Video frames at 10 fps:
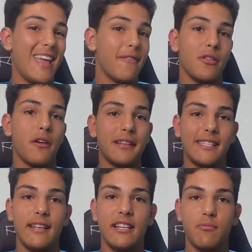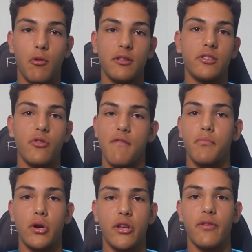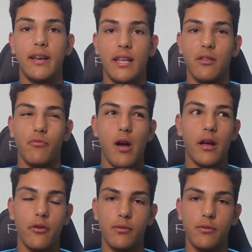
even though the Sydney Swans do have Brodie Grundy in the ruck,